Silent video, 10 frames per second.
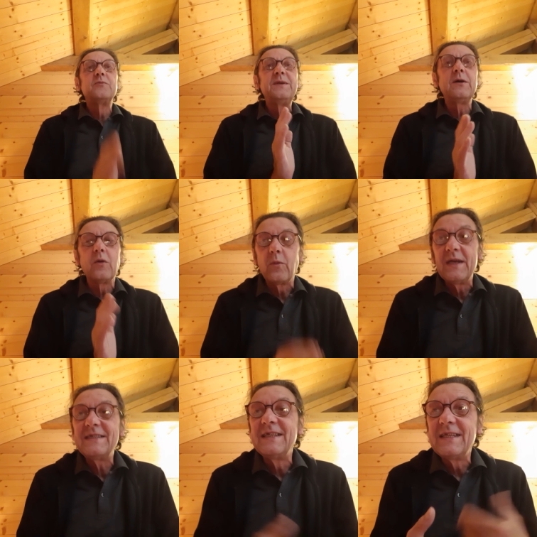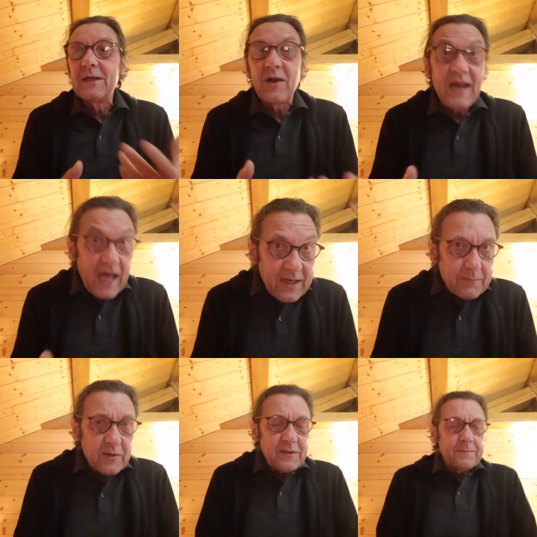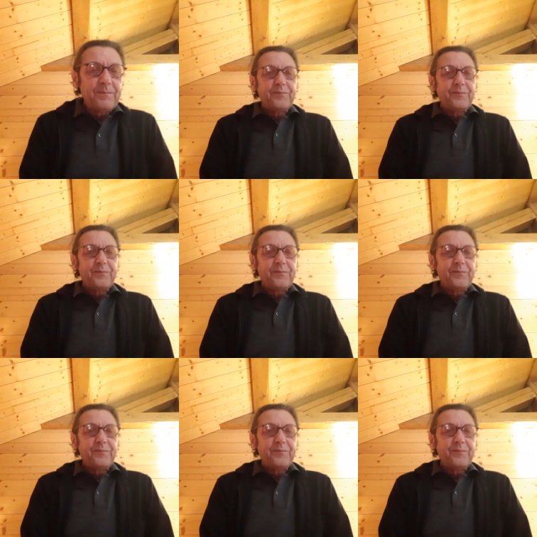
to be always in the alignment.